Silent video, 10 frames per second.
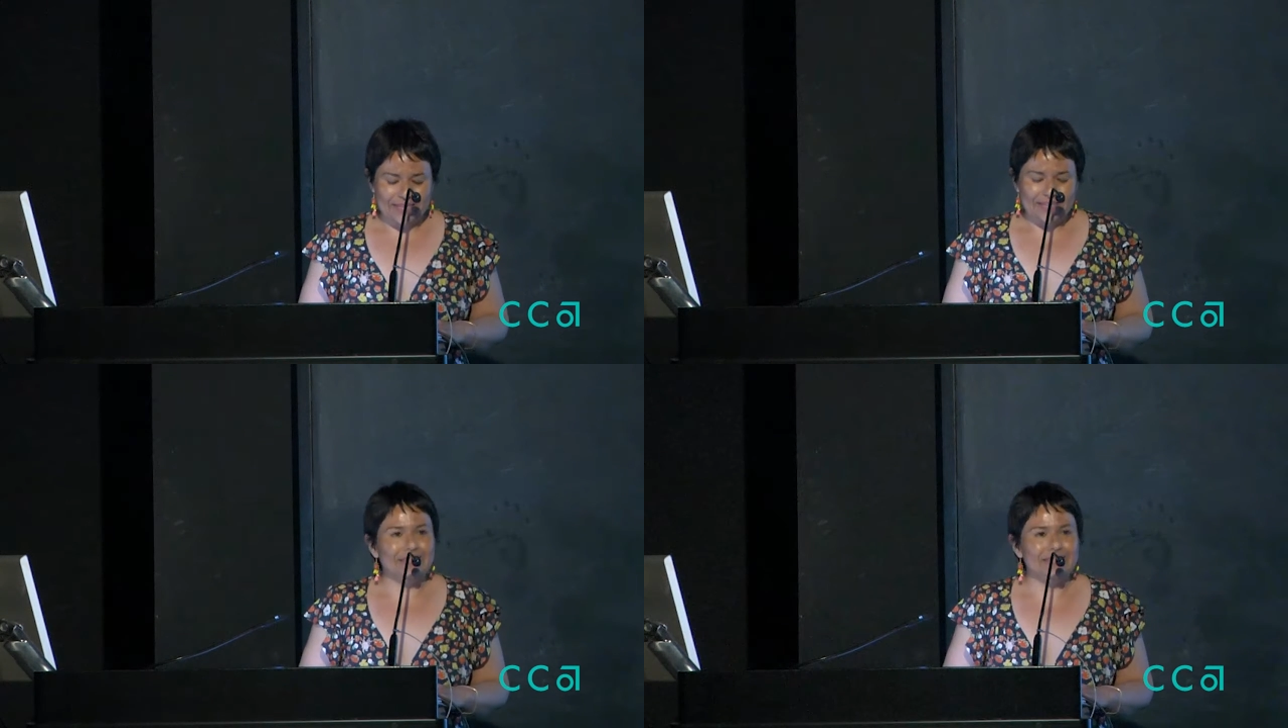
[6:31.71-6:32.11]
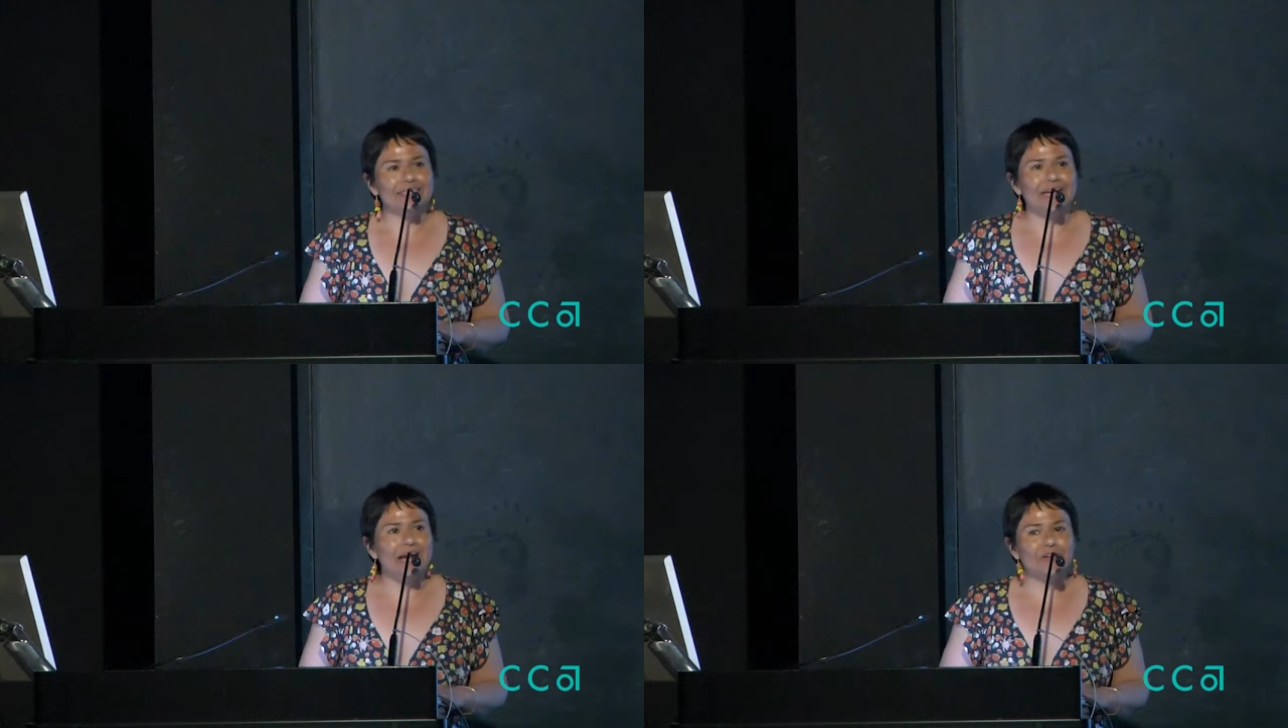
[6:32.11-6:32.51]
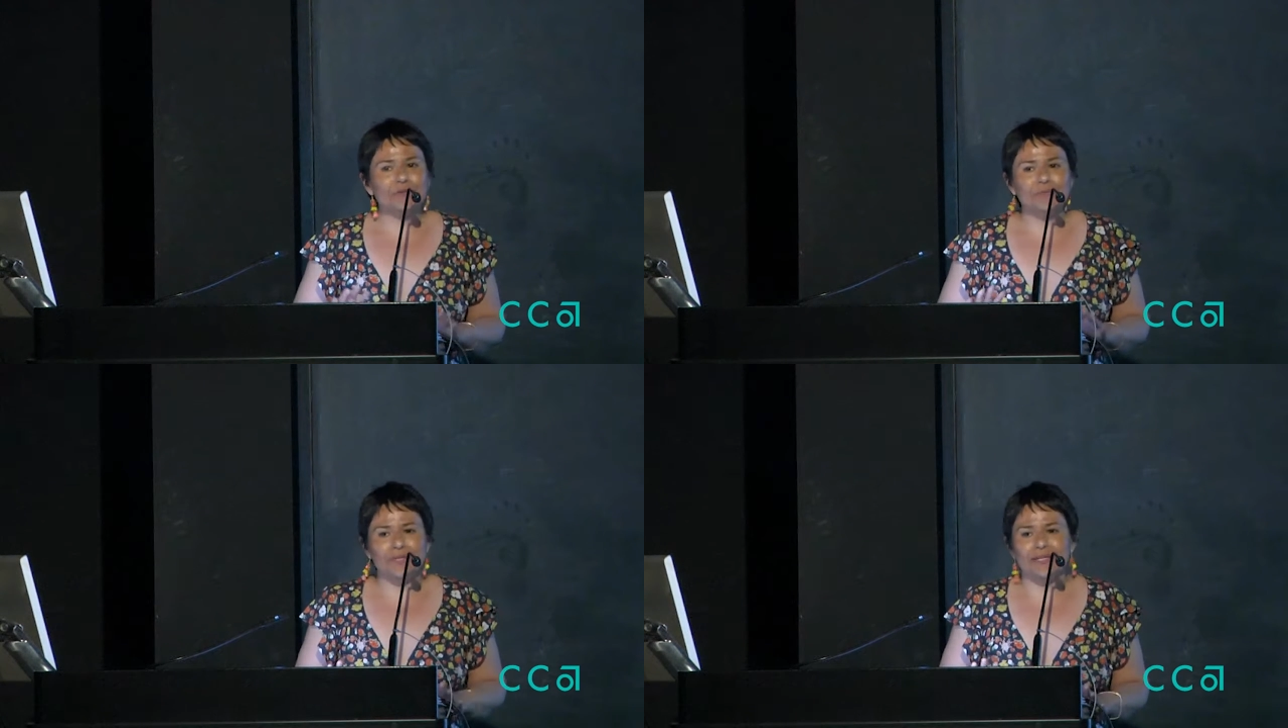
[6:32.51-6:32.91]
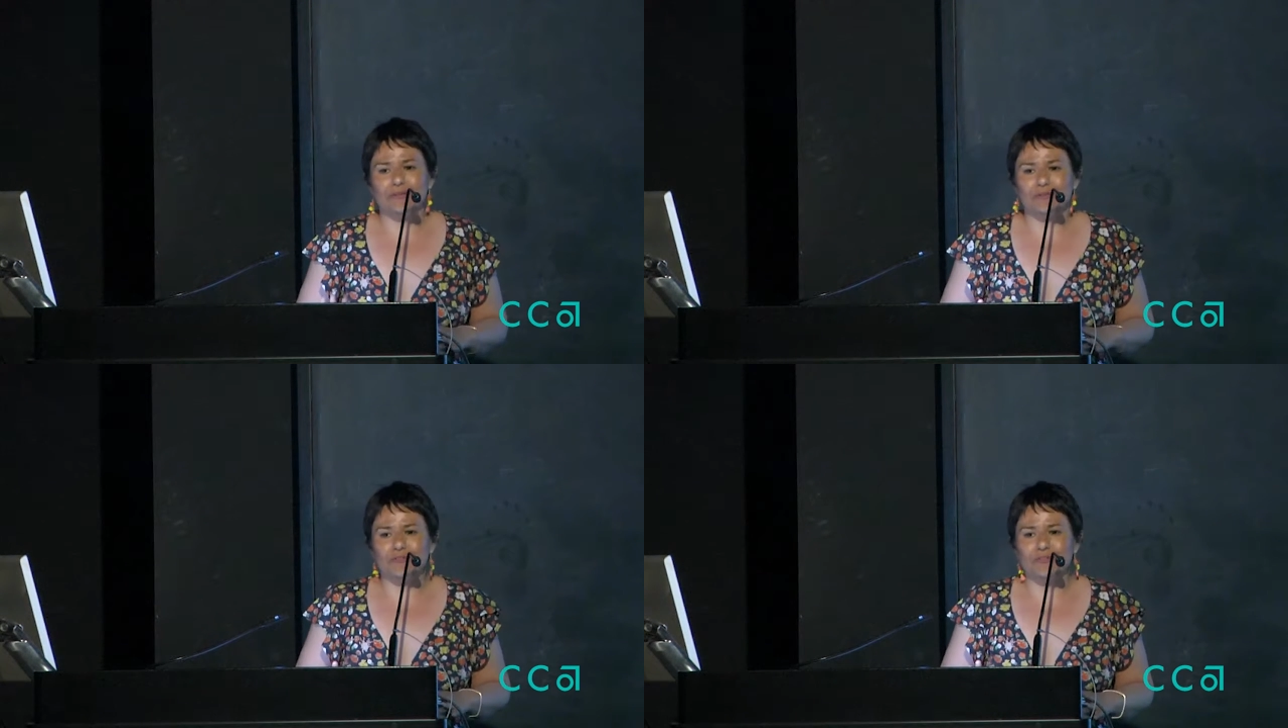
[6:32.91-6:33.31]
The entire week I
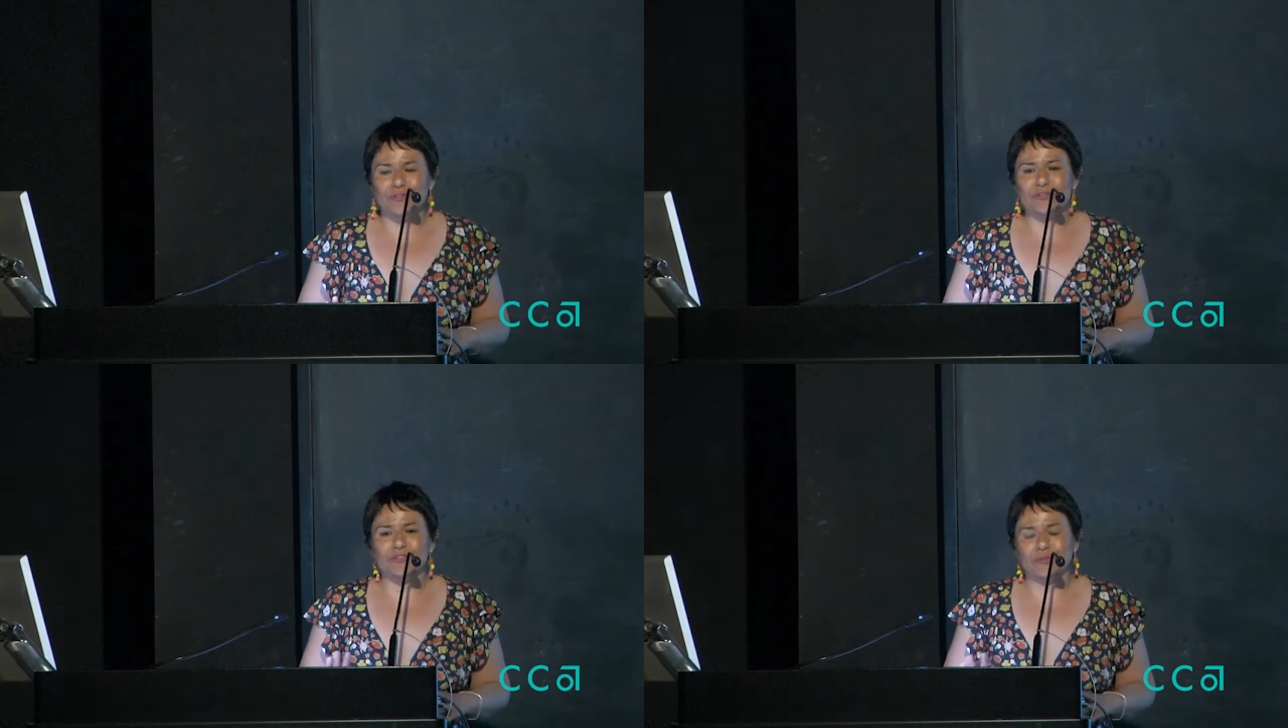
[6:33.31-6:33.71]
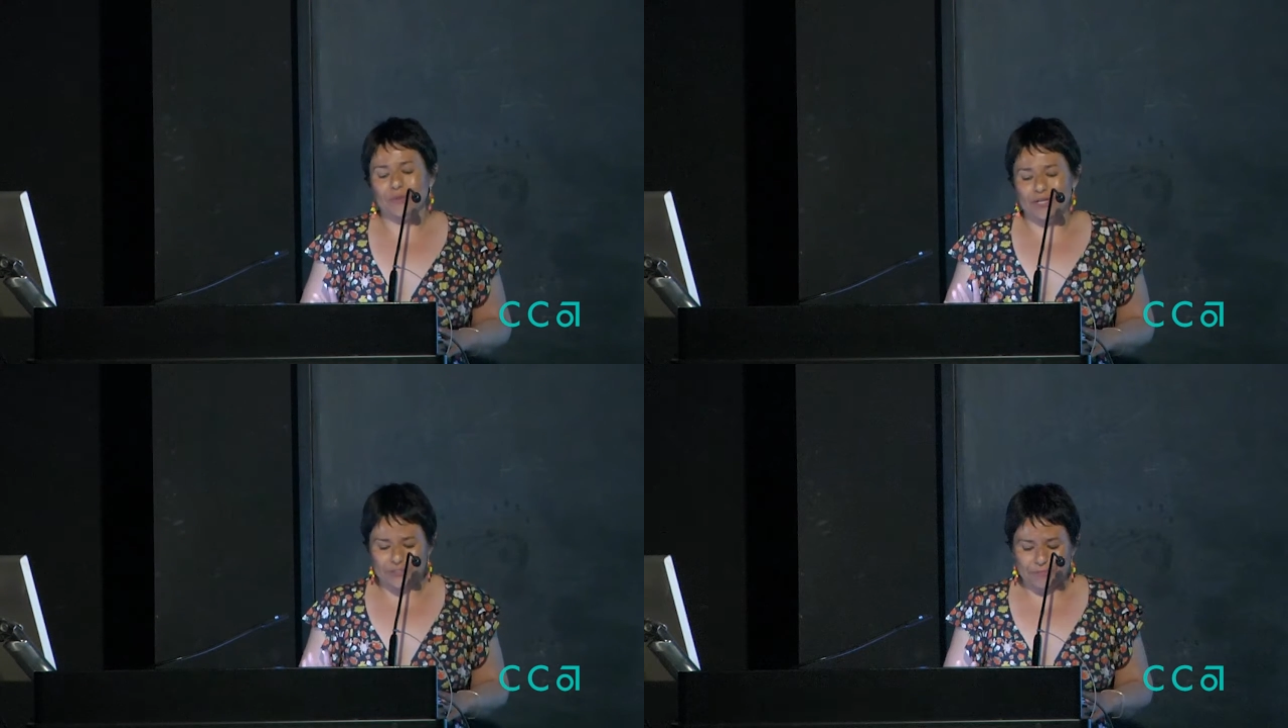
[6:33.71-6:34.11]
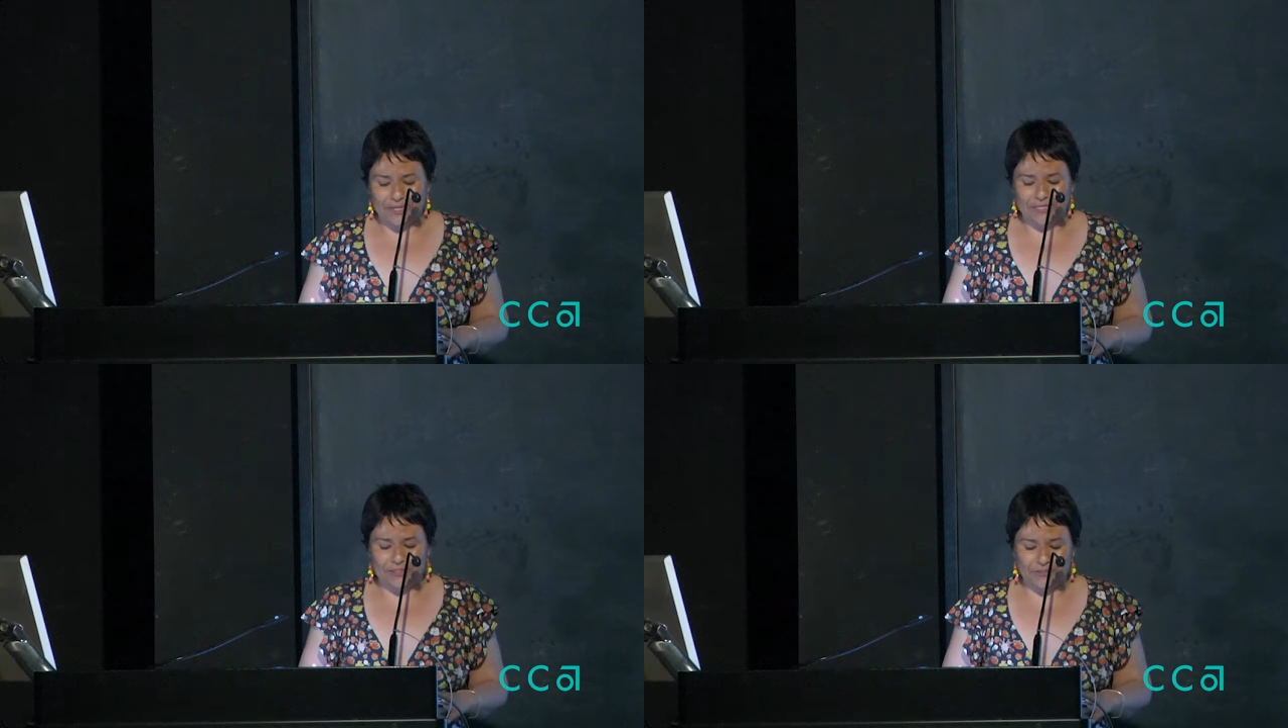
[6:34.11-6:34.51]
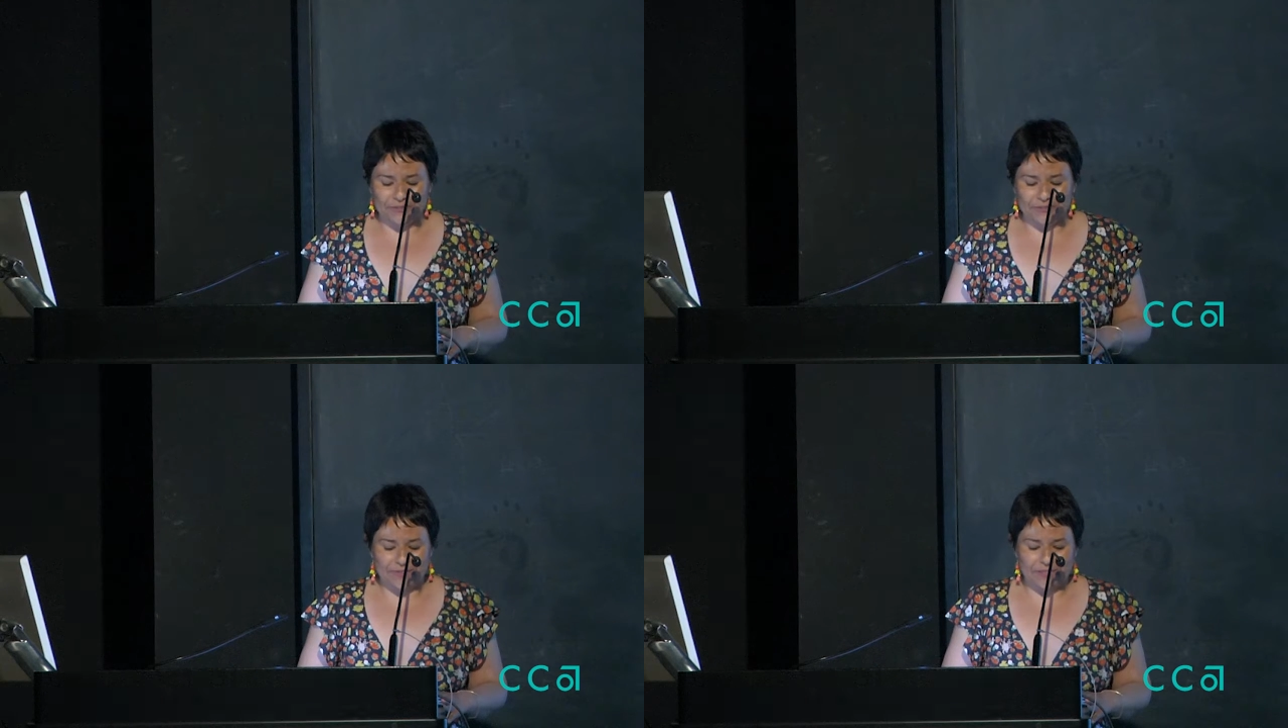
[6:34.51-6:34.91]
refused to wash my
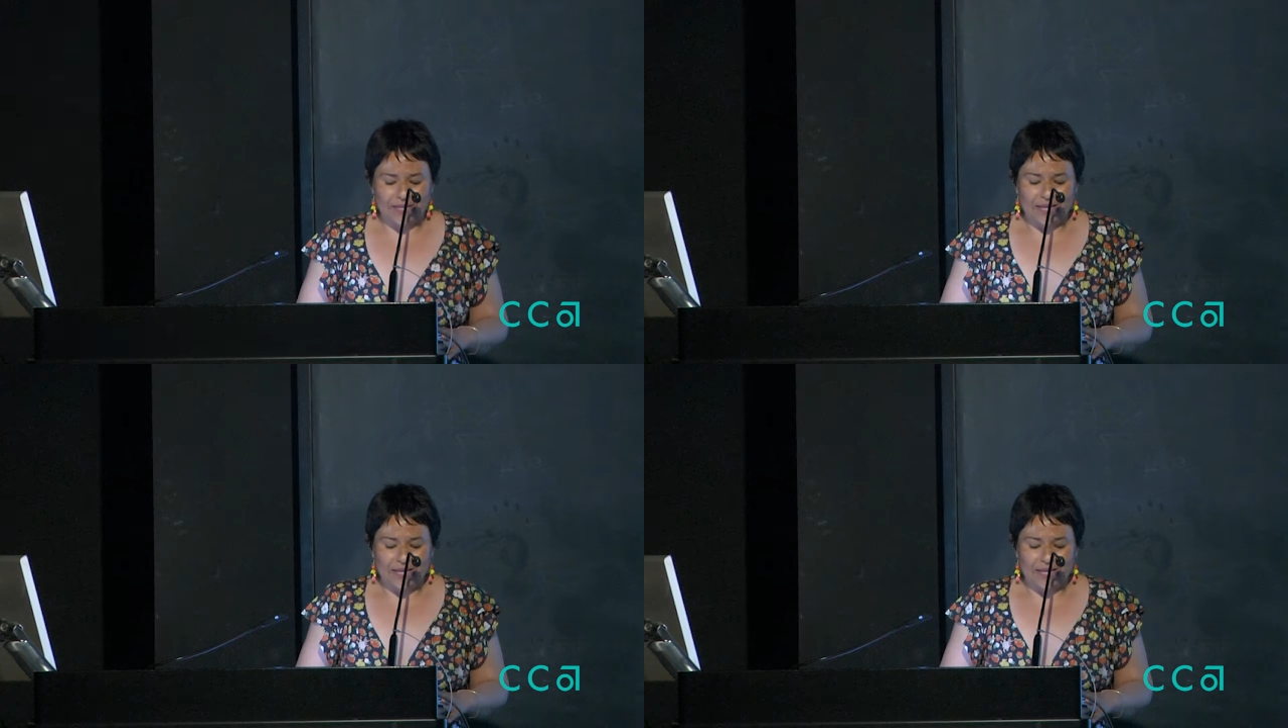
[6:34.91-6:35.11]
clothes.